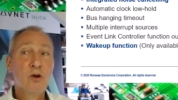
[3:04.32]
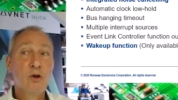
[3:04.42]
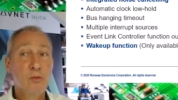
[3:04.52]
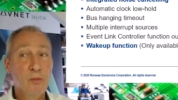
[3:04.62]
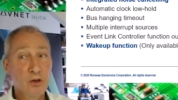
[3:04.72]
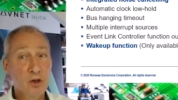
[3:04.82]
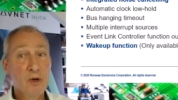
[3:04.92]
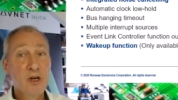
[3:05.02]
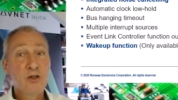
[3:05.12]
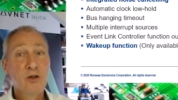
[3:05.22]
or
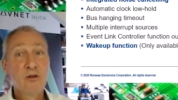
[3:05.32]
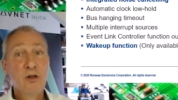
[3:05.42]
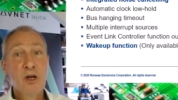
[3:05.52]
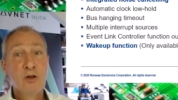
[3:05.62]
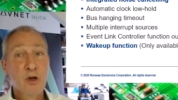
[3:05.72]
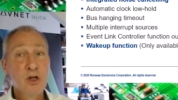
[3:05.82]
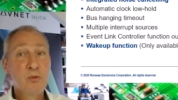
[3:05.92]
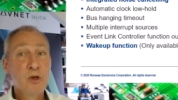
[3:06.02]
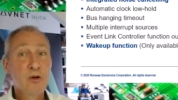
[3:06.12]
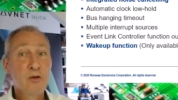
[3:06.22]
multi-master,
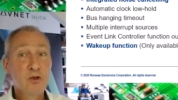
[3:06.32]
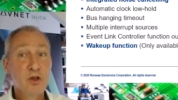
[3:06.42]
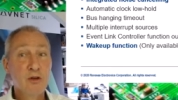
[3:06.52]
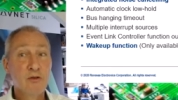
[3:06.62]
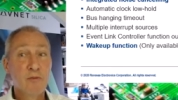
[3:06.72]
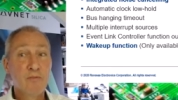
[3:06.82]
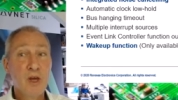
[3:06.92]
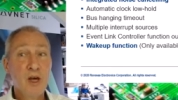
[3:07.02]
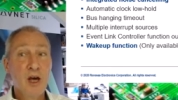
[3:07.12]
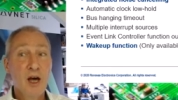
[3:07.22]
transmitter and receiver,
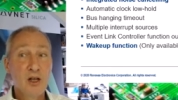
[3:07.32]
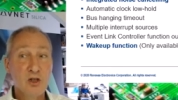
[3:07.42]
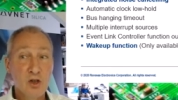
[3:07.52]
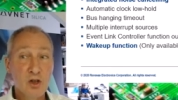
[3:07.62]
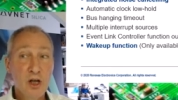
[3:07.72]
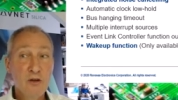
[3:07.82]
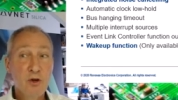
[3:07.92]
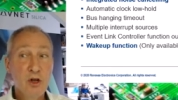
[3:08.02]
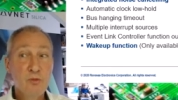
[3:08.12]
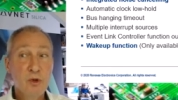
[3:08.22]
and as a slave
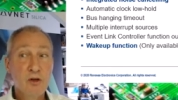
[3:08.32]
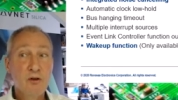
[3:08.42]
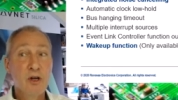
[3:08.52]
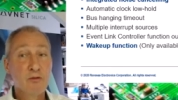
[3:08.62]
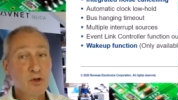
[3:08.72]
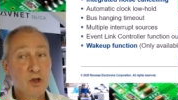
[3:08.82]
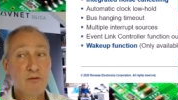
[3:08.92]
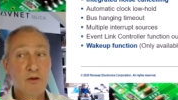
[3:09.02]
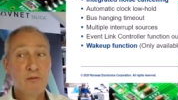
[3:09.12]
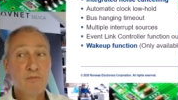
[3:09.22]
transmitter and receiver.
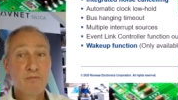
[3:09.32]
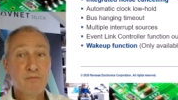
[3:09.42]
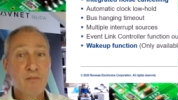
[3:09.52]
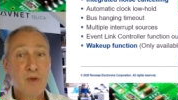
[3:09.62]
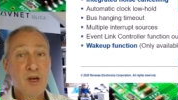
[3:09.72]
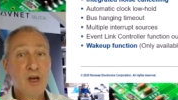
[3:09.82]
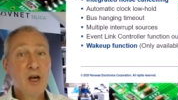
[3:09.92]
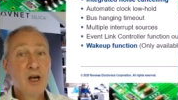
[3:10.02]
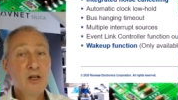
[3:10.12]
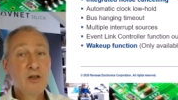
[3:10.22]

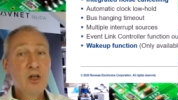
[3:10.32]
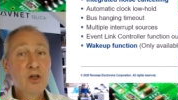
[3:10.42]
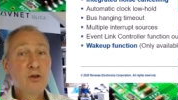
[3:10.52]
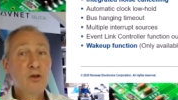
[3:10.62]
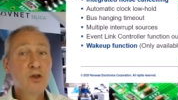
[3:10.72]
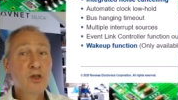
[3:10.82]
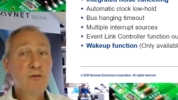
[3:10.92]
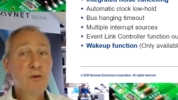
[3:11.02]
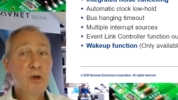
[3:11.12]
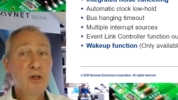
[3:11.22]
In addition to
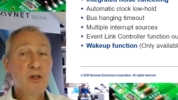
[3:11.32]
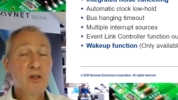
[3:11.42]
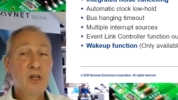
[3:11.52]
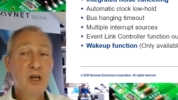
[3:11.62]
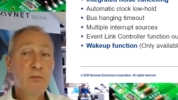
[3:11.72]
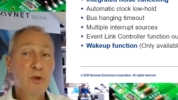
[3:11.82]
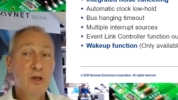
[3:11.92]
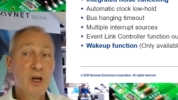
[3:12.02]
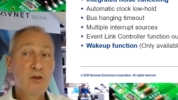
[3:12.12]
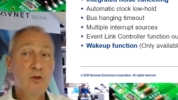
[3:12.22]
seven bit and ten bit
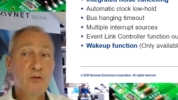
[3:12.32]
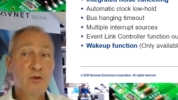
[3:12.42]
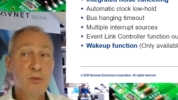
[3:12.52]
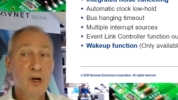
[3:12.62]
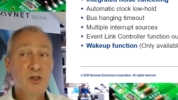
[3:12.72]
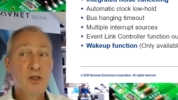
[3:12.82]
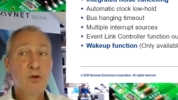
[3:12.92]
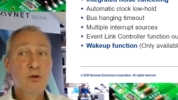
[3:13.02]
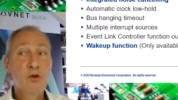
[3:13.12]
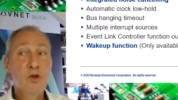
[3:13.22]
address formats, it
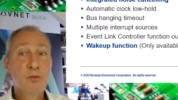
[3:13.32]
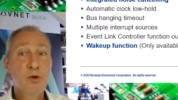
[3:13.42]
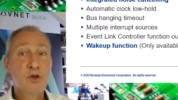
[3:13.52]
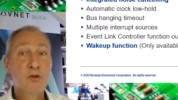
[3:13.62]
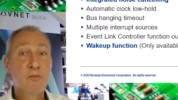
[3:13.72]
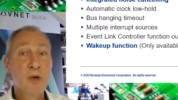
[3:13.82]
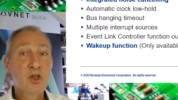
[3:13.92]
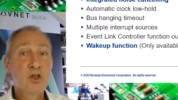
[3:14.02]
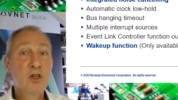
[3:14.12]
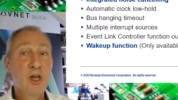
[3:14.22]
also supports match
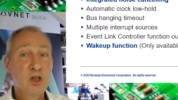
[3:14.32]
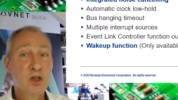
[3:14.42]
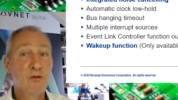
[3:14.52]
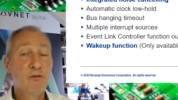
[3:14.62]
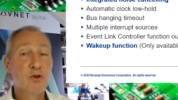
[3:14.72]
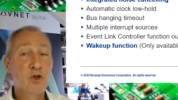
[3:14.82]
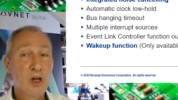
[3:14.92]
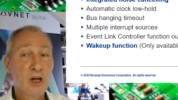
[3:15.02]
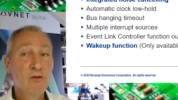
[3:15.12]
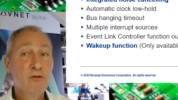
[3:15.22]
detection for
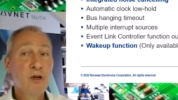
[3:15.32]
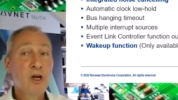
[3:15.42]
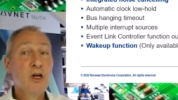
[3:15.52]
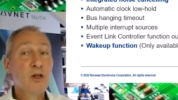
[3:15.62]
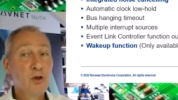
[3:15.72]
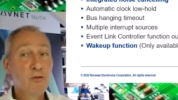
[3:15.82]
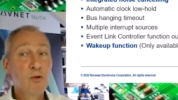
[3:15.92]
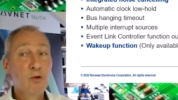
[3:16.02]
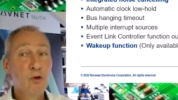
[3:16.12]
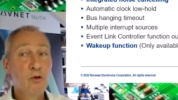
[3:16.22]
slave, general
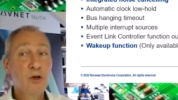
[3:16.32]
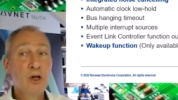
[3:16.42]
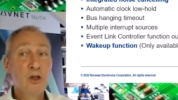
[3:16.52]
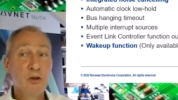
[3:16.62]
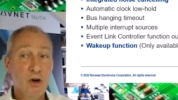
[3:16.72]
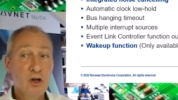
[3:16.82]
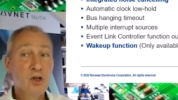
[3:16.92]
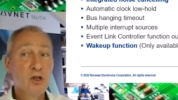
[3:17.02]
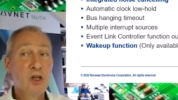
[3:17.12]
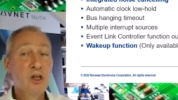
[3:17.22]
call, device I
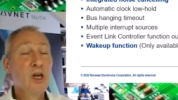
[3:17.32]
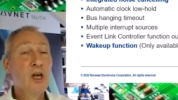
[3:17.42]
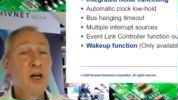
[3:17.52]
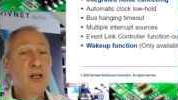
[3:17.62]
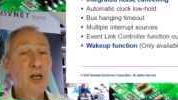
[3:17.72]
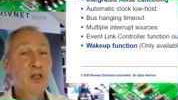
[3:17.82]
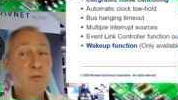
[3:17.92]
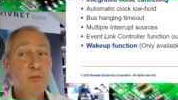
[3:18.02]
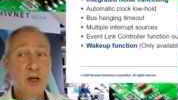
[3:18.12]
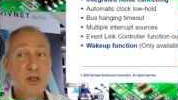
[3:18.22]
D and S M
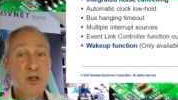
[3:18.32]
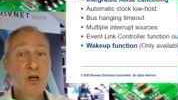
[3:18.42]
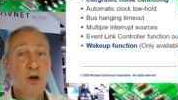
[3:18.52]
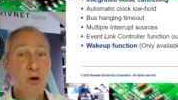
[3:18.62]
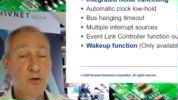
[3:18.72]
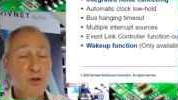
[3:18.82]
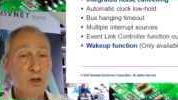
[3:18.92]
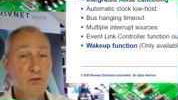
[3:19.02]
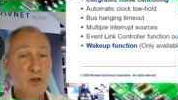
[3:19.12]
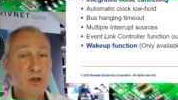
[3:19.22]
bus host
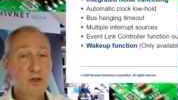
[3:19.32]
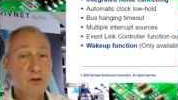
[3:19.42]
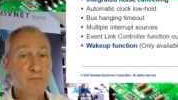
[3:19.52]
addresses.